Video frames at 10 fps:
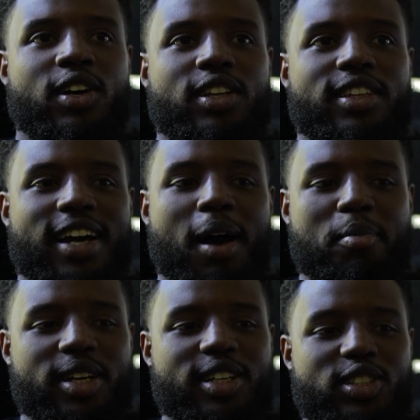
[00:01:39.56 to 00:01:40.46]
the
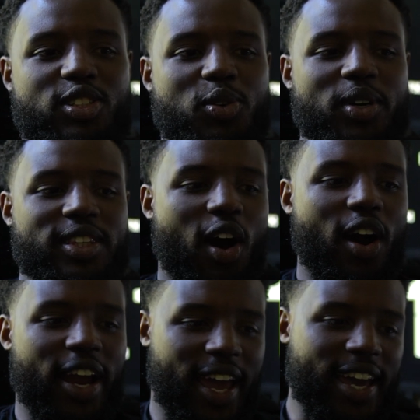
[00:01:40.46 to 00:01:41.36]
common issue with
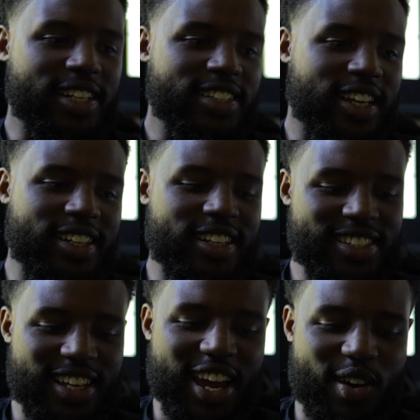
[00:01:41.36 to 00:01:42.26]
our age in
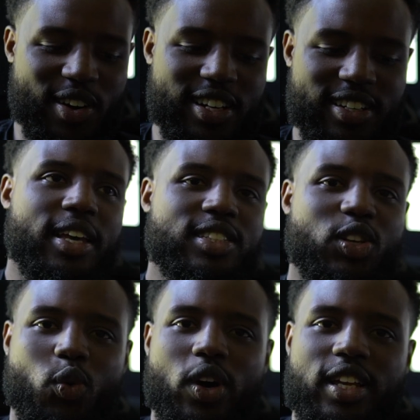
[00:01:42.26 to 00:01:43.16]
this era is
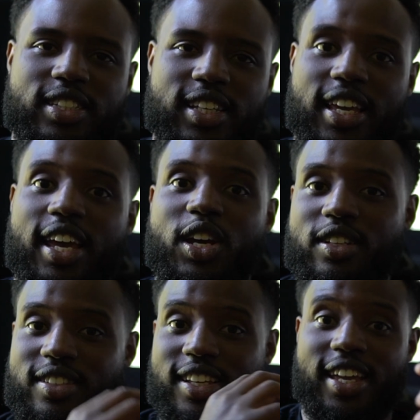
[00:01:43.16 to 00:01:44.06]
to
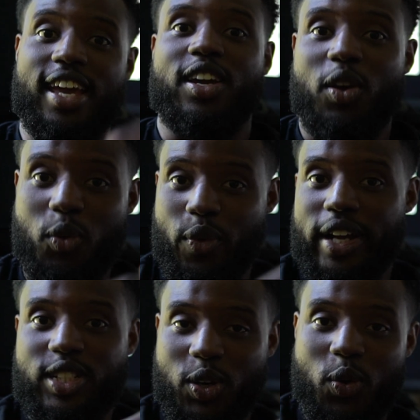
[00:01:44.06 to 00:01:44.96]
get
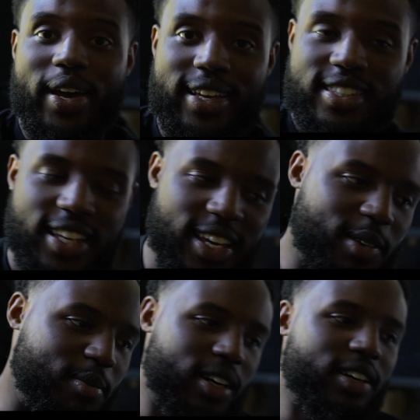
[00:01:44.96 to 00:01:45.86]
rich quick
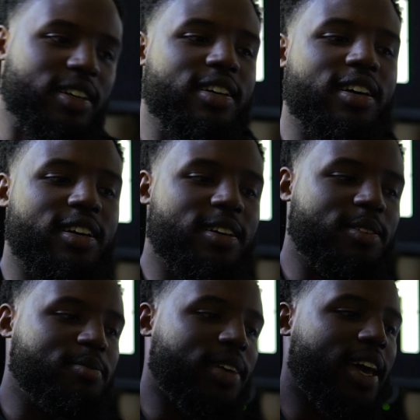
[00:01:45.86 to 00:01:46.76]
scheme.
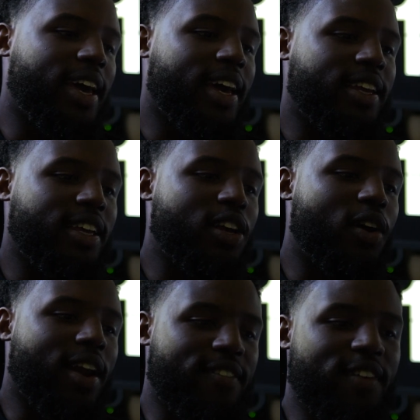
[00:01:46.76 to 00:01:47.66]
And you
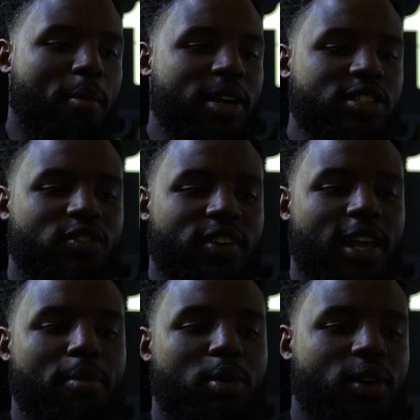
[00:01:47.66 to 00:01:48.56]
know, and I found myself in
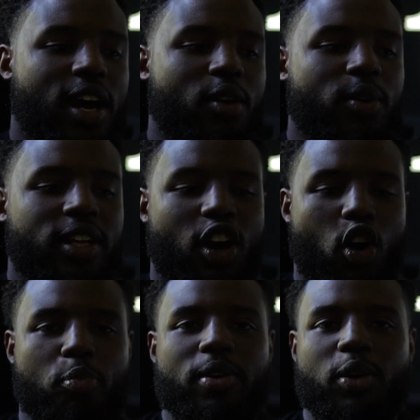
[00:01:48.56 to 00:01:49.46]
that boat, kind of really
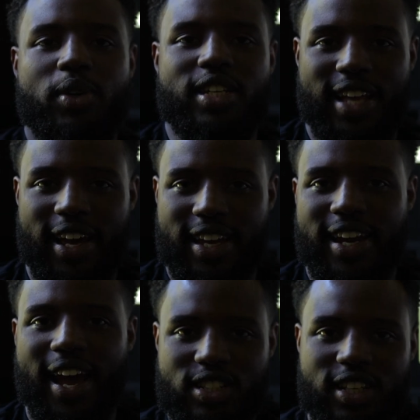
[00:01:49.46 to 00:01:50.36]
hoping and wishing that
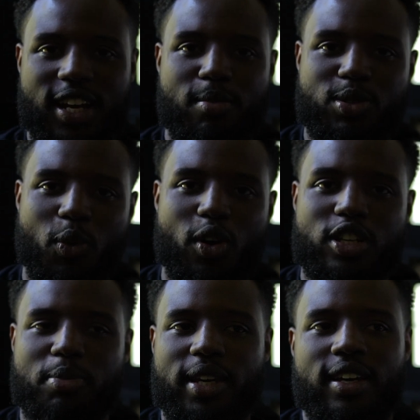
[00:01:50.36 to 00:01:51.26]
can actually come
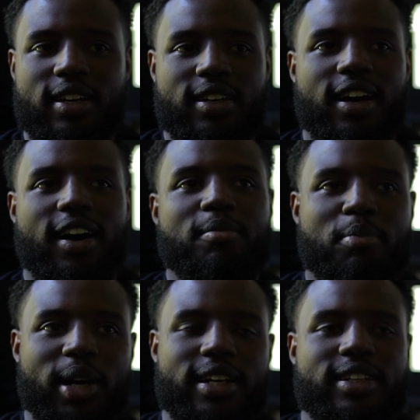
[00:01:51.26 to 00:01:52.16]
towards me.
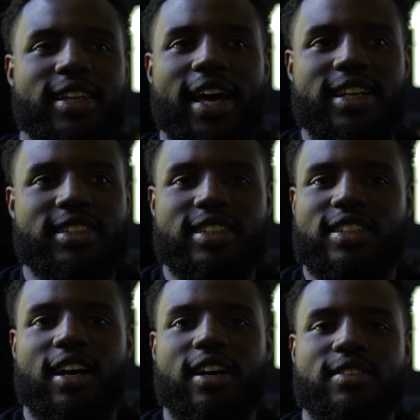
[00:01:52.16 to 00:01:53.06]
But that is
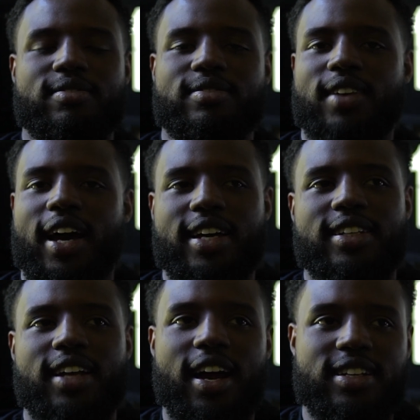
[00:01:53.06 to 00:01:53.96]
just, I
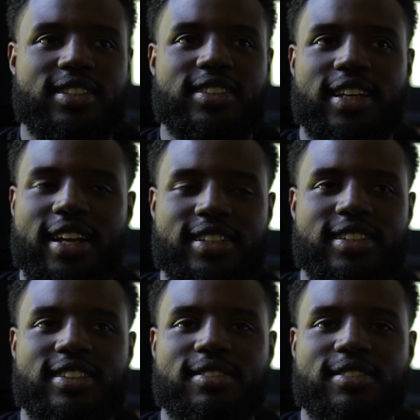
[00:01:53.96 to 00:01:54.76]
can honestly say that just